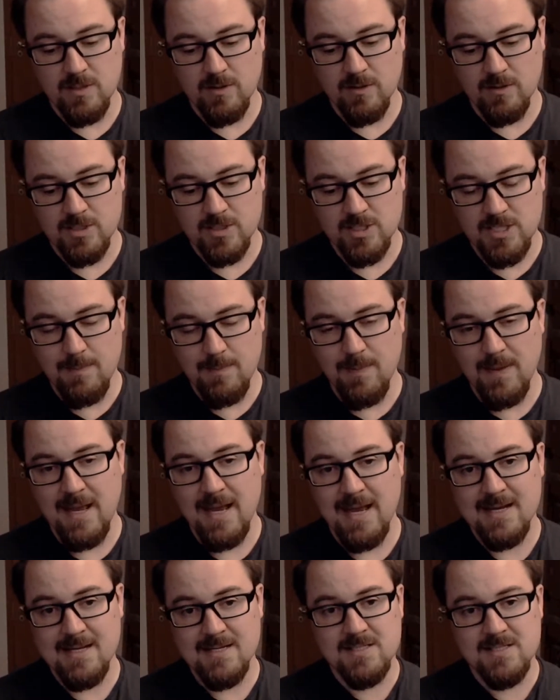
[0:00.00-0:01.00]
Your ship
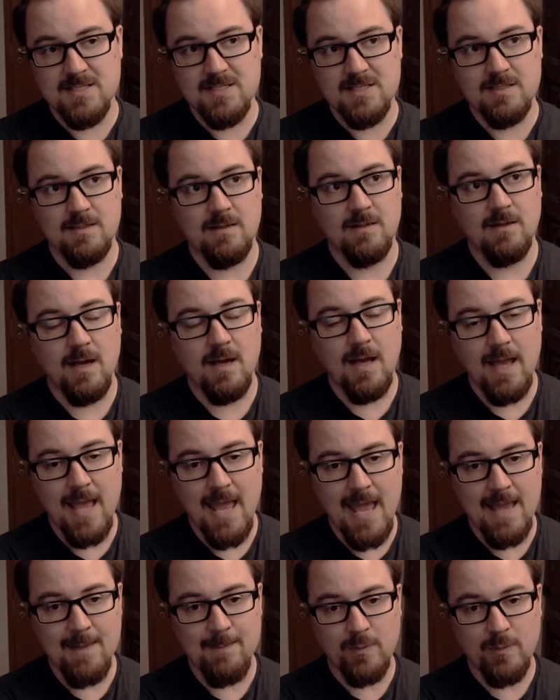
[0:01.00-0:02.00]
has
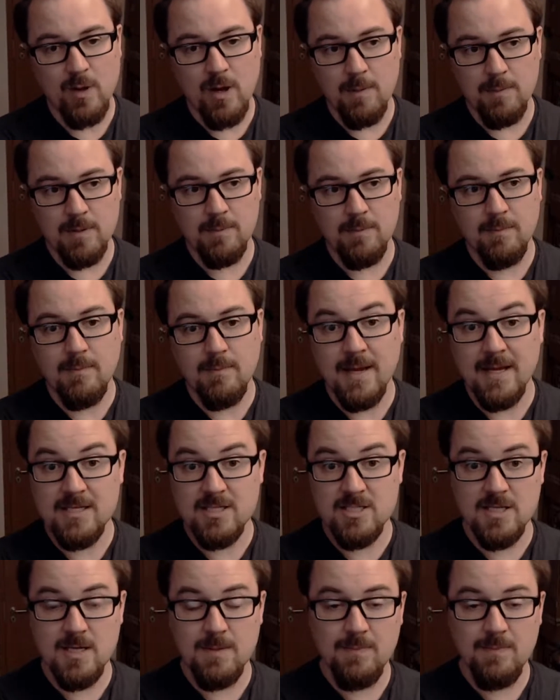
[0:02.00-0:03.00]
a problem. My
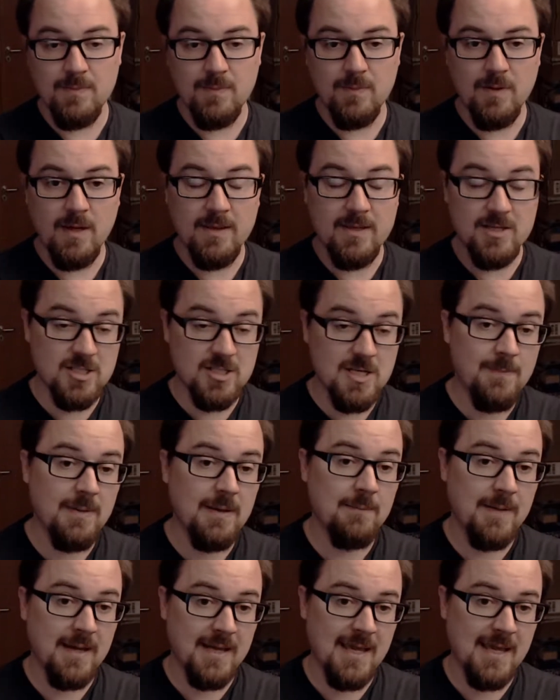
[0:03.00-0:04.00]
ship, the ship
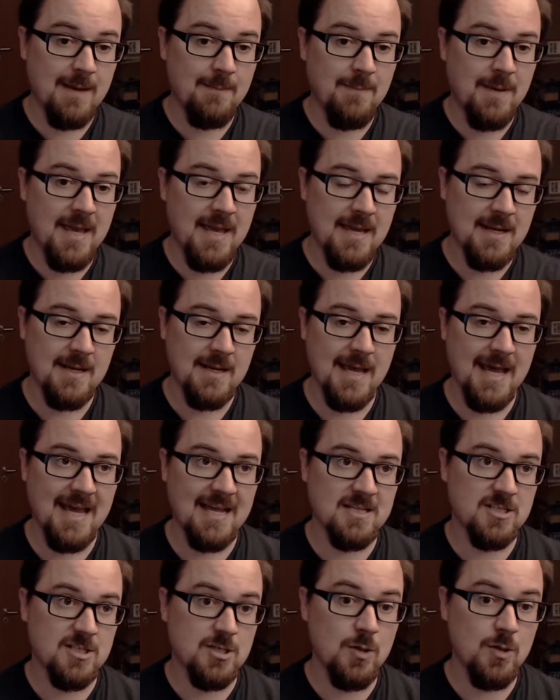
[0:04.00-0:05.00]
in my campaign,
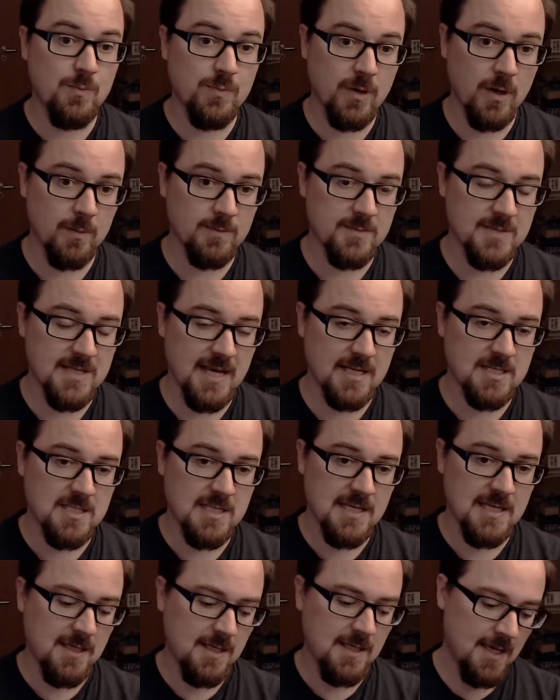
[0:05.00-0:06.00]
had 2 problems
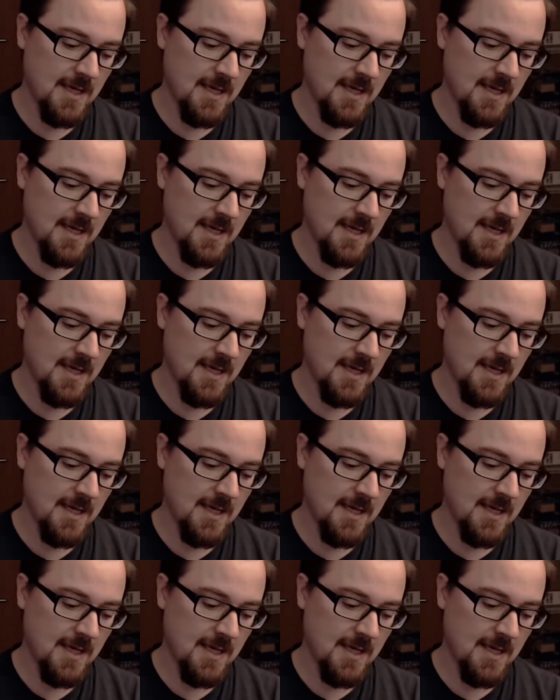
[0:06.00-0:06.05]
actually,